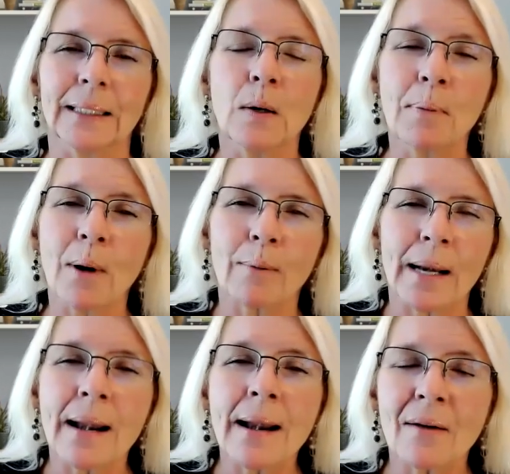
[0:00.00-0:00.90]
It'll
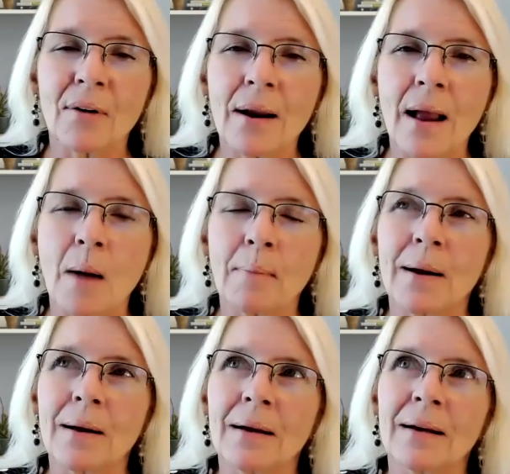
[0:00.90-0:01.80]
probably never
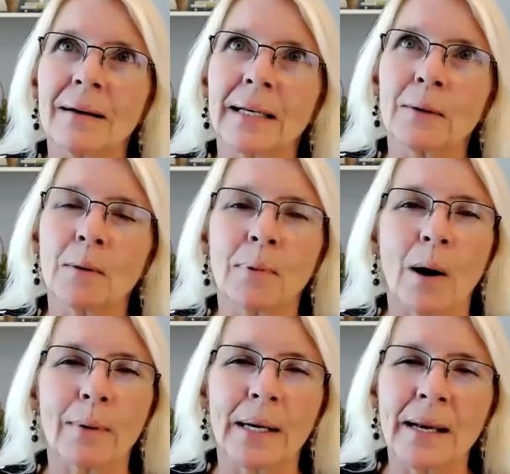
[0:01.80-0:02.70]
happen. It will
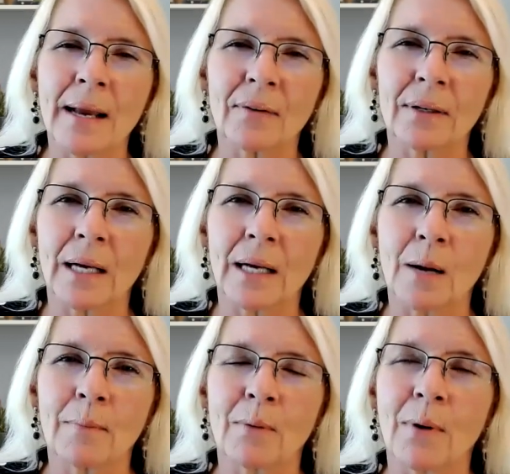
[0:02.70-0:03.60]
probably never
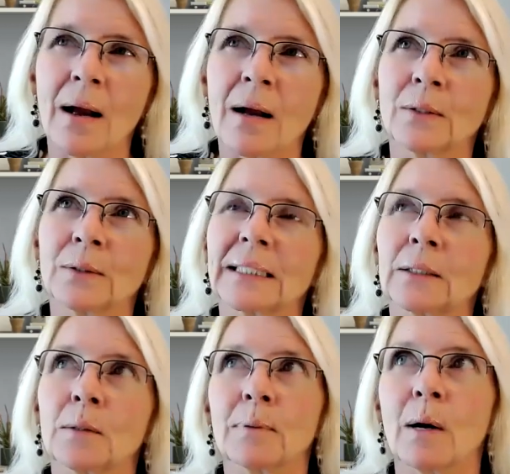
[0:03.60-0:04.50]
come around.
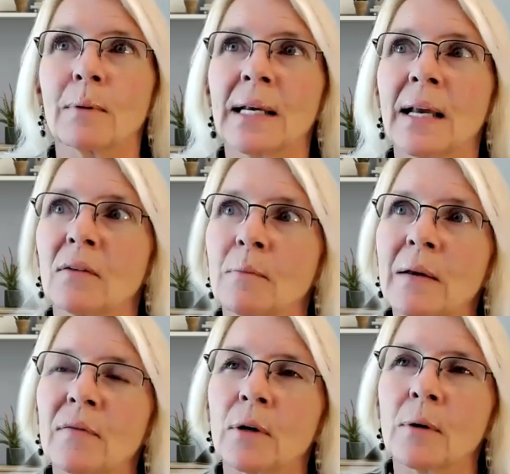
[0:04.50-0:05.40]
It will probably never
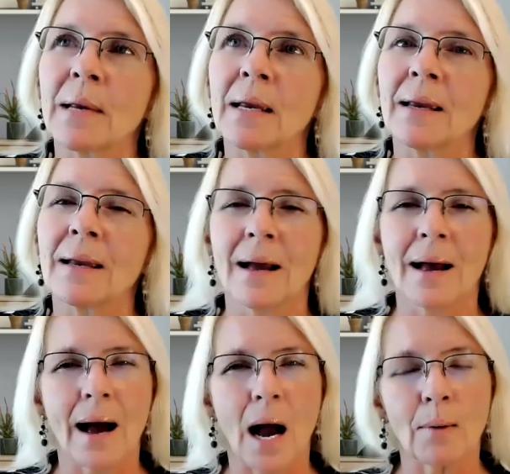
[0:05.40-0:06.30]
be for me.
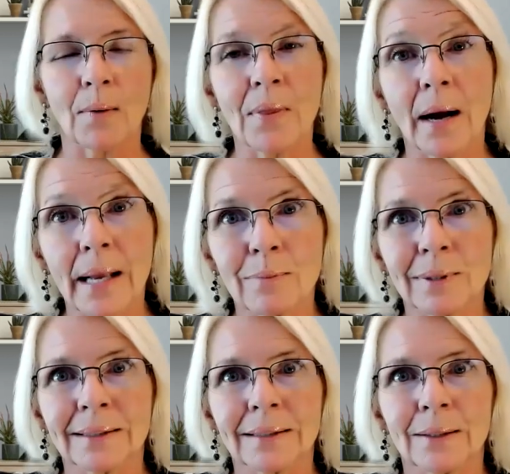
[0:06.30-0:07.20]
I will not
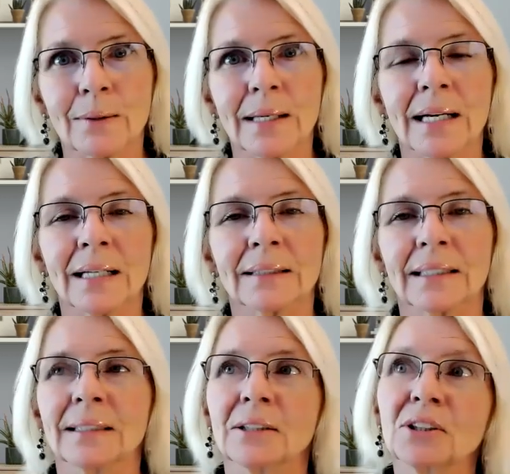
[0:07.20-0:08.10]
able to do that.
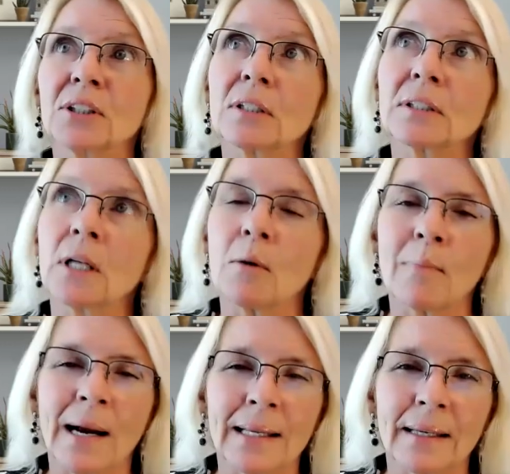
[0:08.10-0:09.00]
It is just not
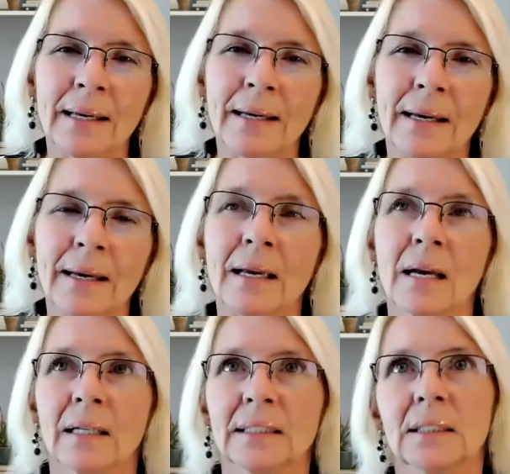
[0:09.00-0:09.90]
my thinking.
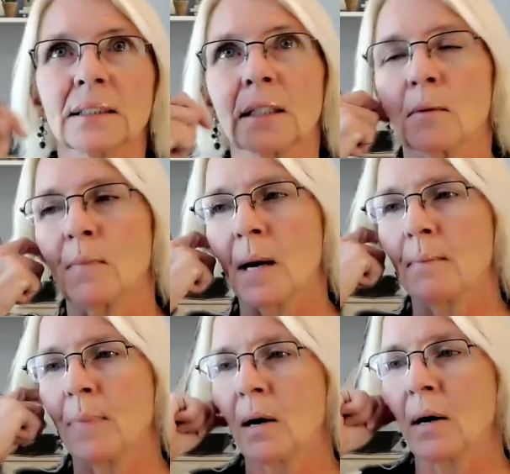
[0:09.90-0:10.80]
It's just not my
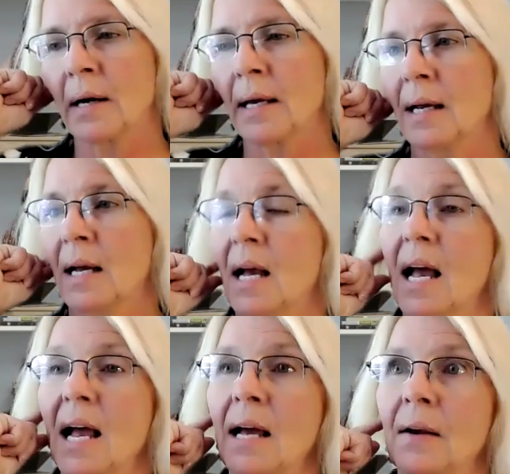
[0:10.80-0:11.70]
party.
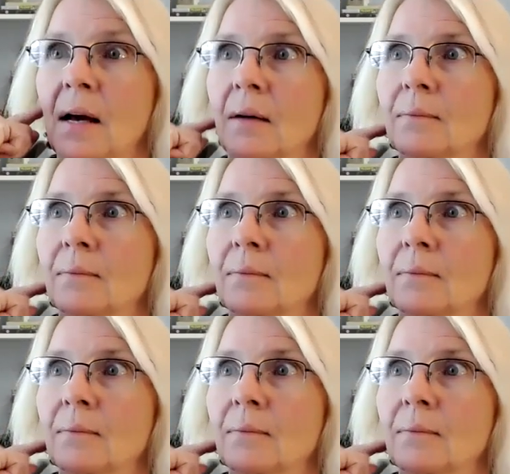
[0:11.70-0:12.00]
And